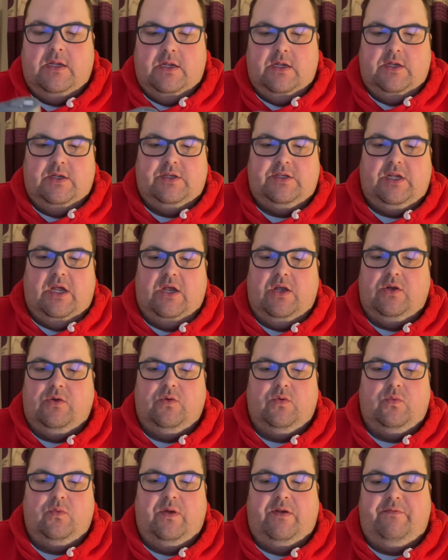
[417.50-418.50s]
So
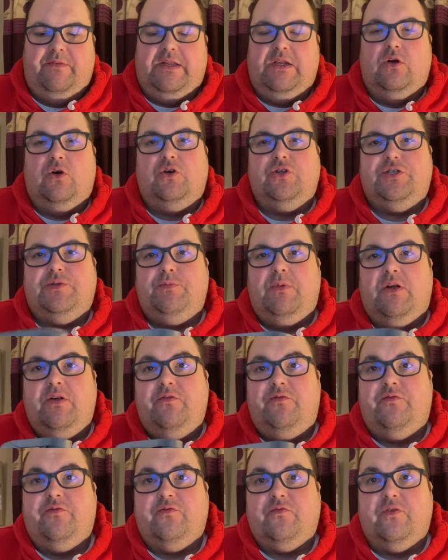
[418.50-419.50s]
with the Osmo
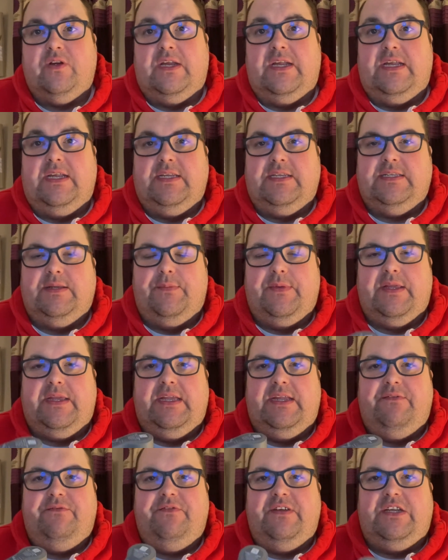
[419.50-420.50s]
3, some of the
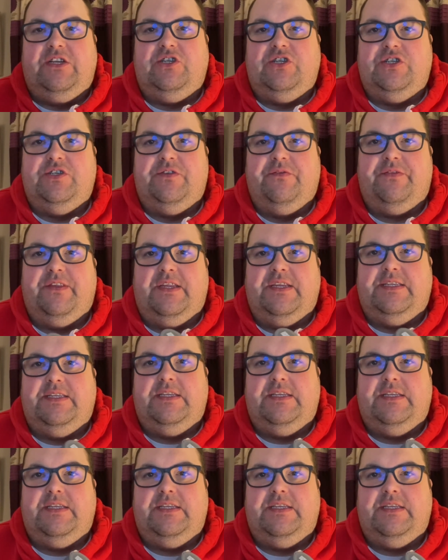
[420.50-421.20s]
key features of this